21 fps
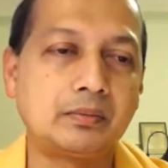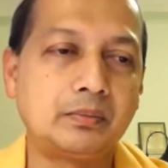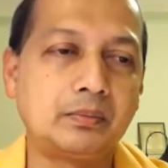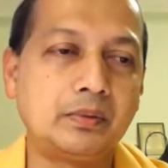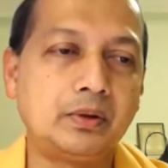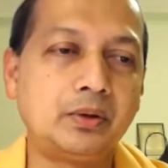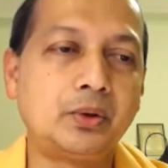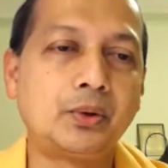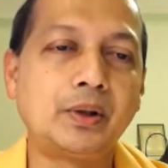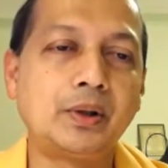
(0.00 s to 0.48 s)

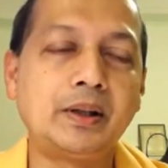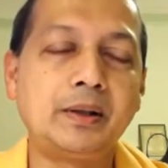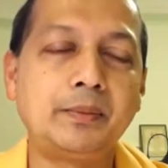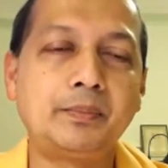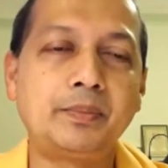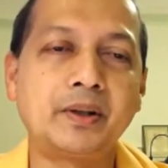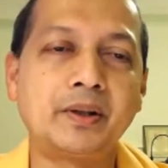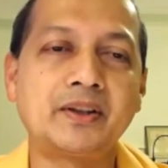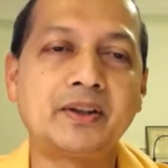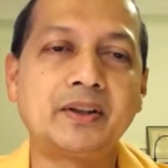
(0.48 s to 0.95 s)
Usually
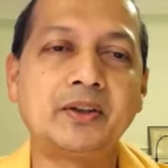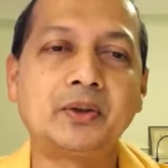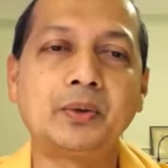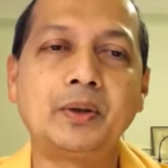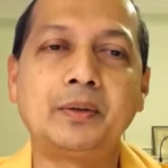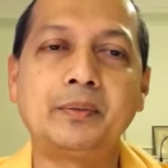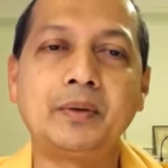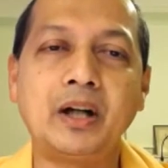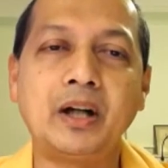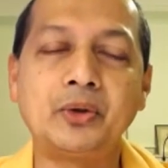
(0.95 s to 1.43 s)
persons
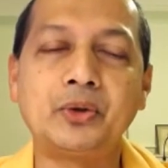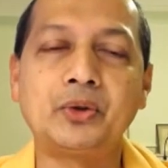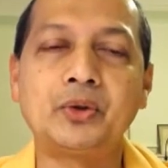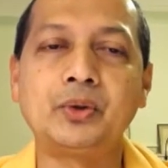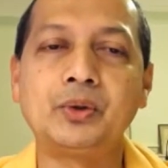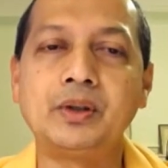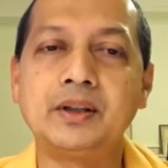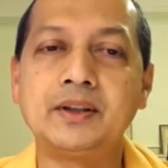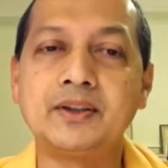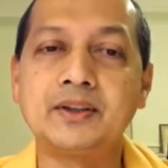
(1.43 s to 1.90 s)
who have
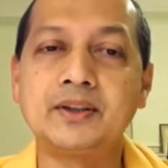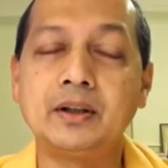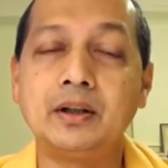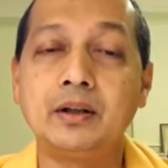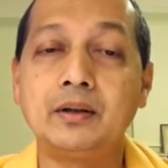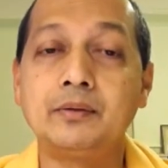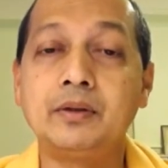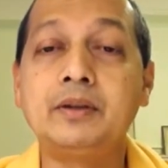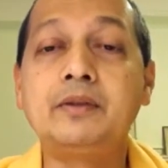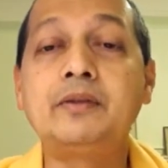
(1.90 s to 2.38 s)
householders
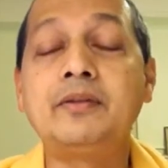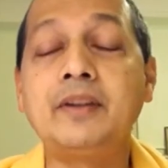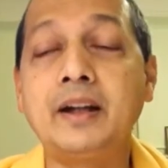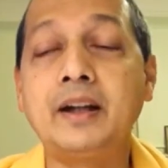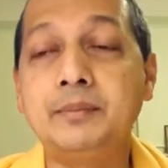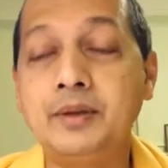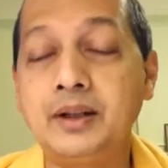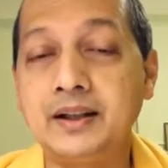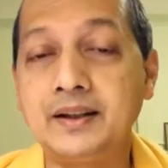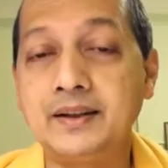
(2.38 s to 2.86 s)
with
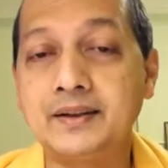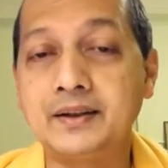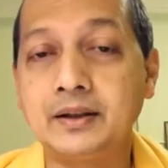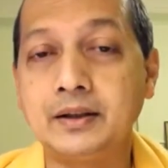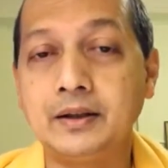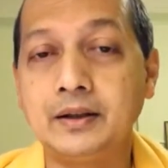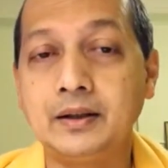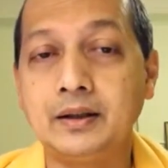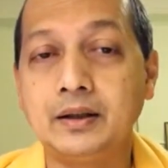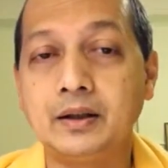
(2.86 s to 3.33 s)
families,
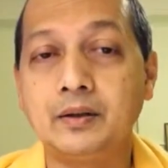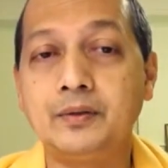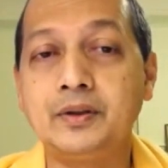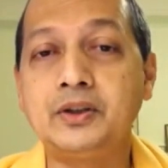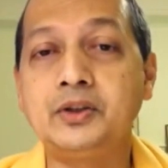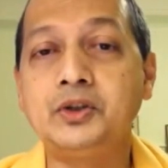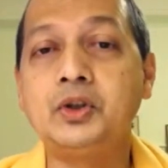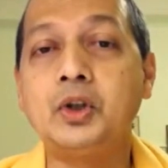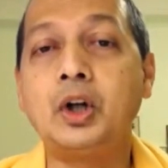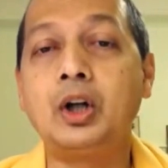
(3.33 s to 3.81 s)

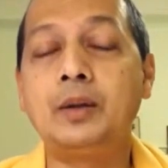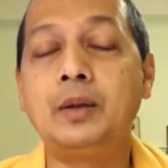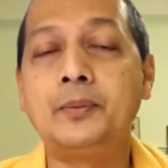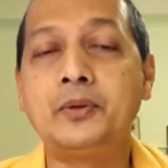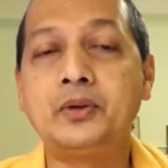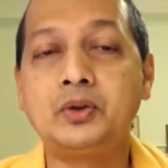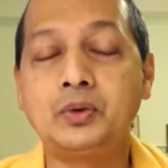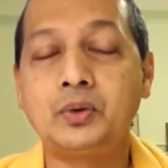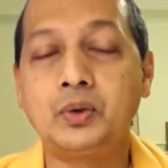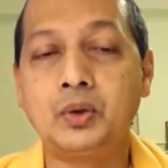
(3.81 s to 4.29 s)
with
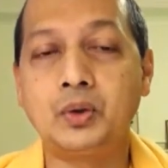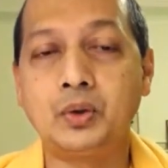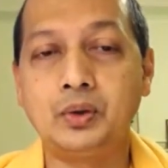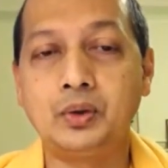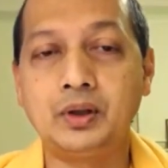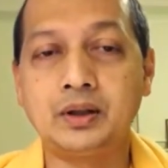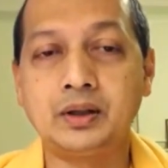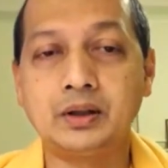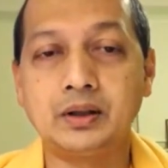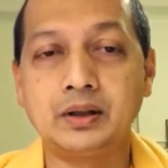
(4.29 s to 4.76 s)
jobs to
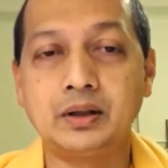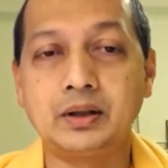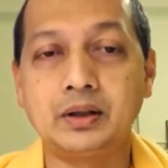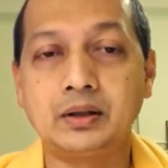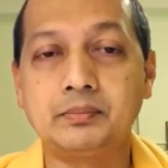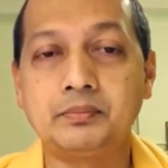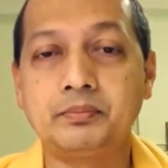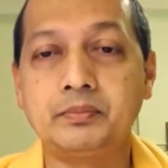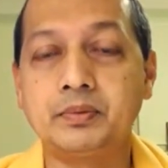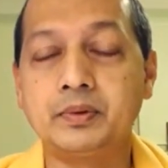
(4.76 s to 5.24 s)
hold,
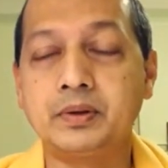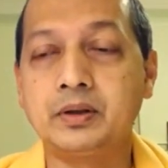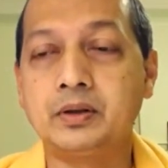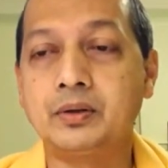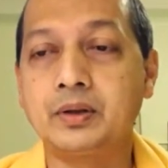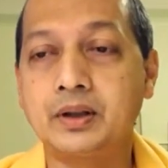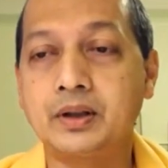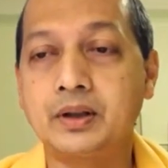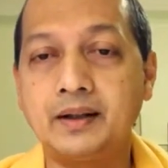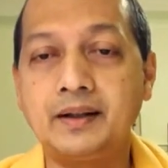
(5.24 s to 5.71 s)

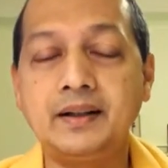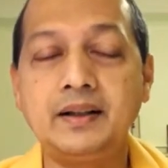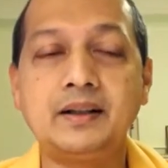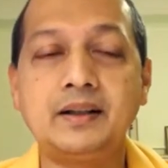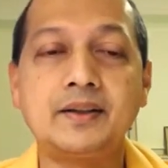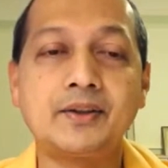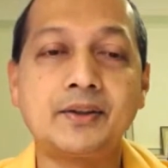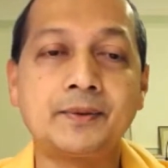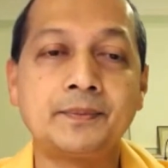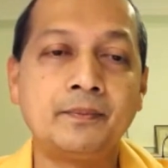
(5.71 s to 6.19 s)

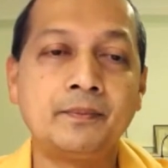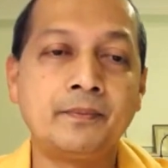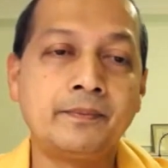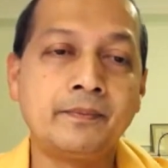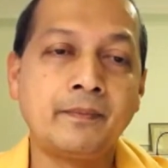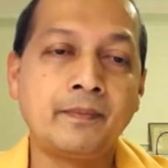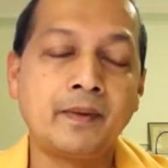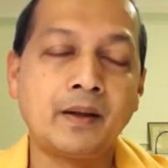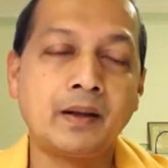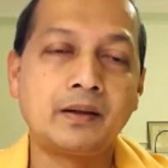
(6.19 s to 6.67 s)
careers,
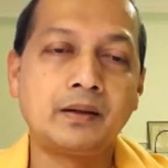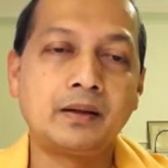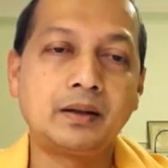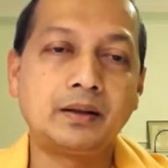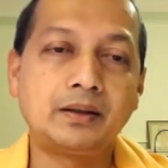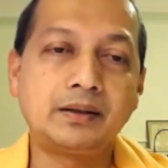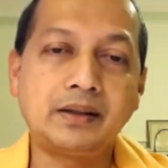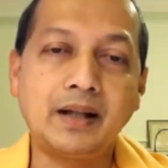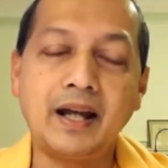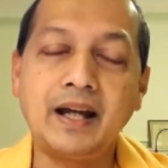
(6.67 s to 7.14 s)

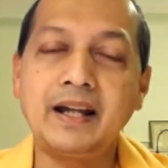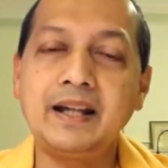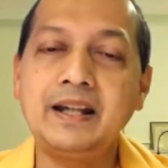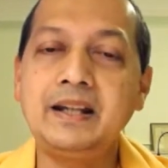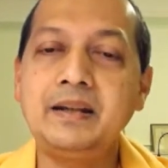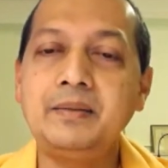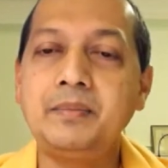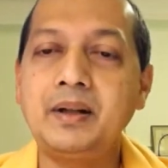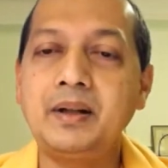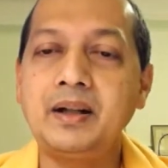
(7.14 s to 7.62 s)
the
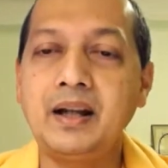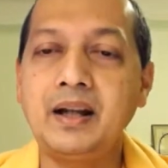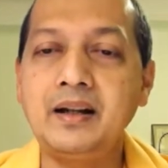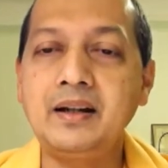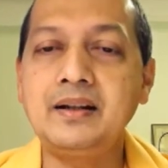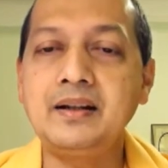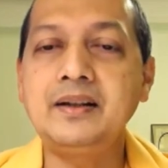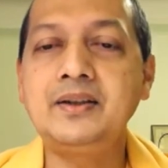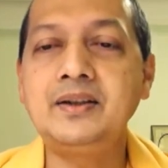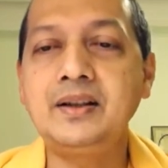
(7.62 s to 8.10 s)
time and
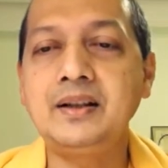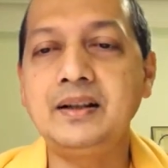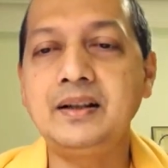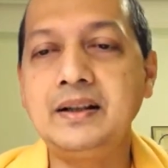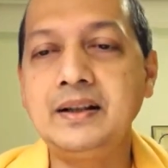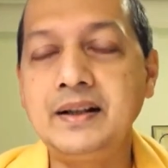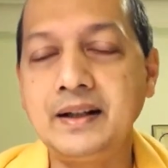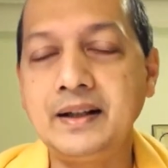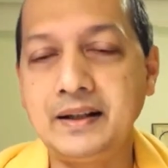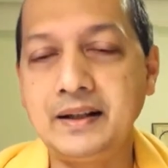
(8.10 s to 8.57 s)
energy
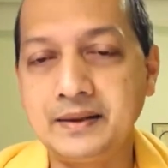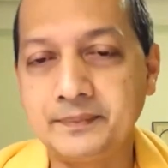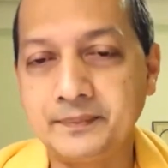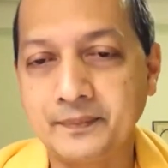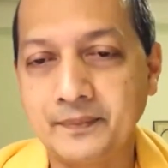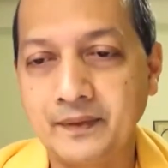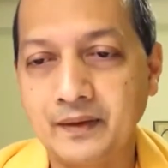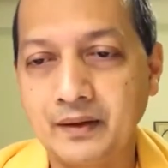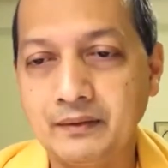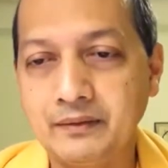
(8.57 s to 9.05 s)
needed
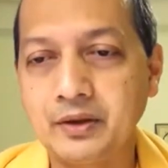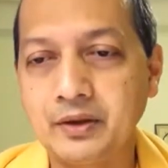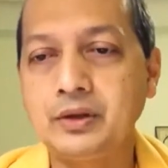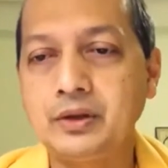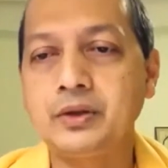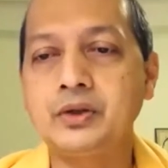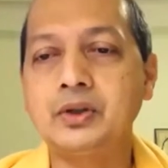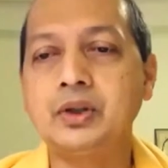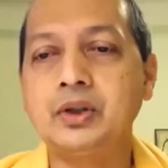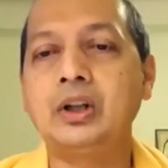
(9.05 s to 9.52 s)
for
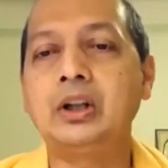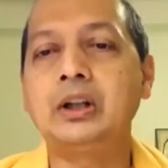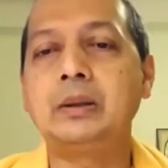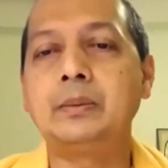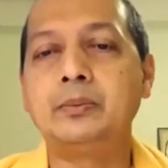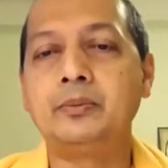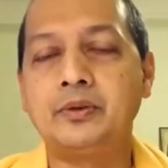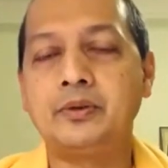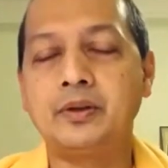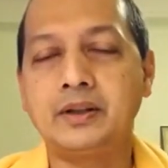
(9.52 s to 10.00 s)
your
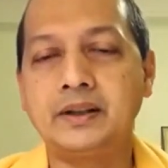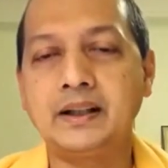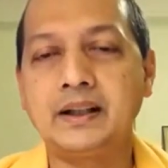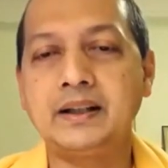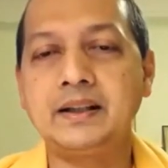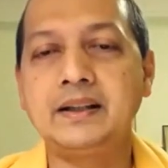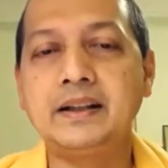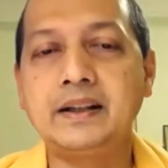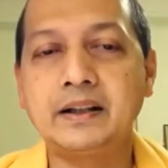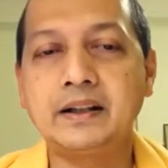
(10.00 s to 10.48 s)
job, for
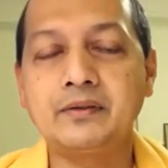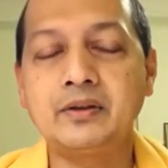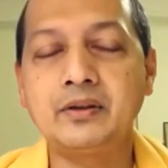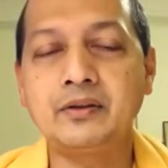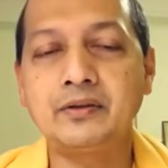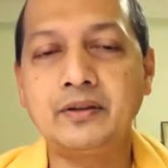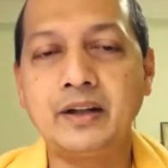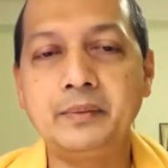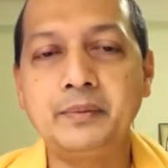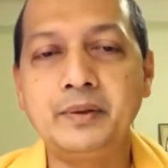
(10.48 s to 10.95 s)
taking care of the
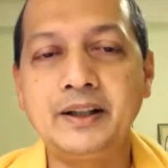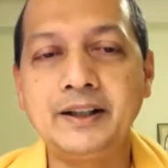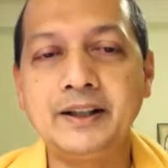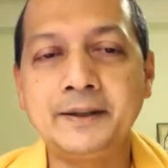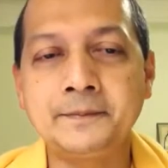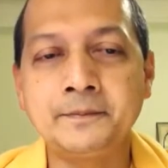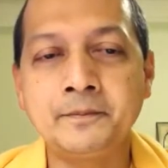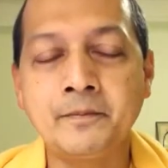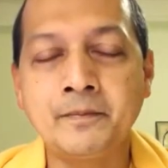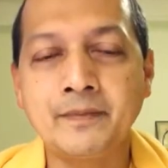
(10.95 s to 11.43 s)

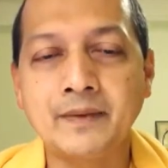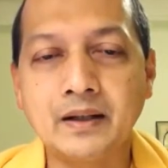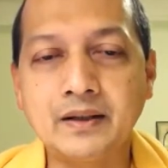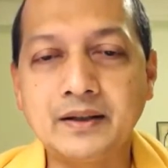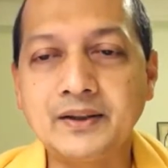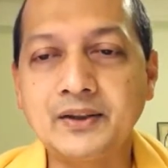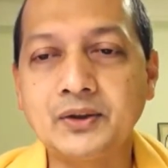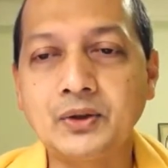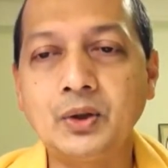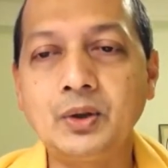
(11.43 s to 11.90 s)
family,
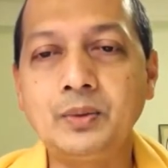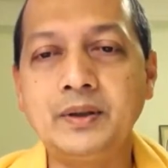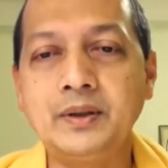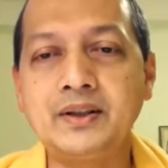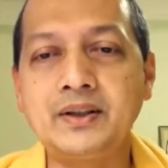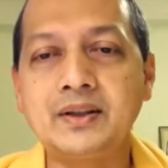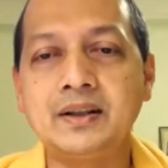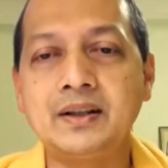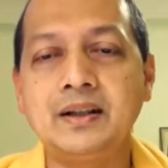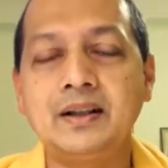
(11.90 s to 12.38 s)
it is so
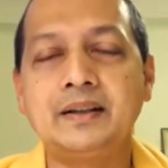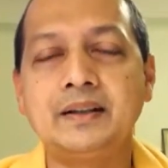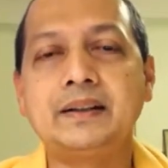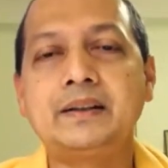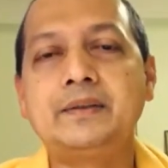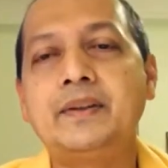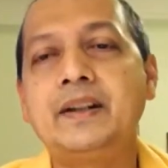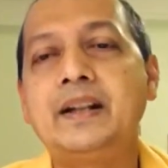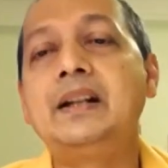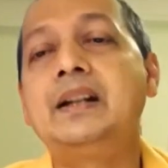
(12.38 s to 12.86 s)
much
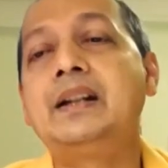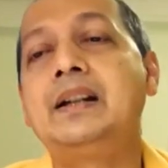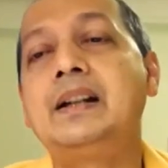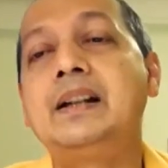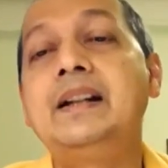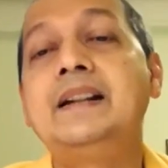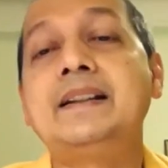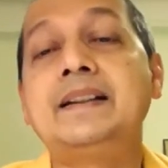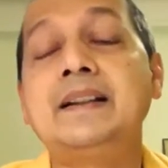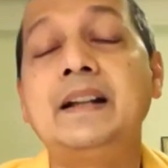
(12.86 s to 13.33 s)
that very
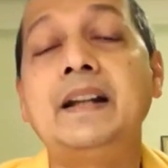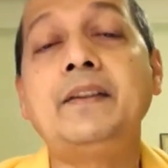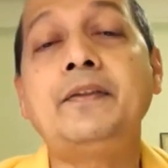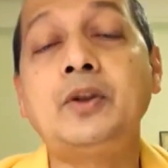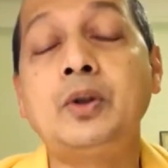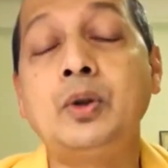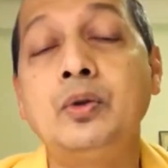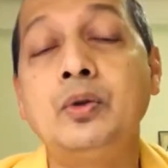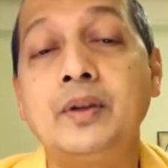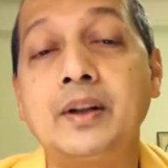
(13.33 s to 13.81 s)
little is
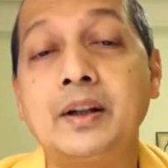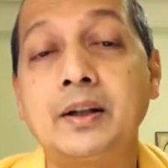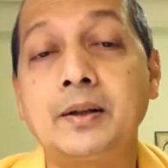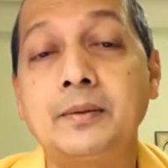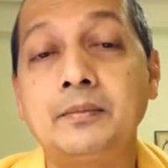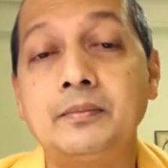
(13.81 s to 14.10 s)
left over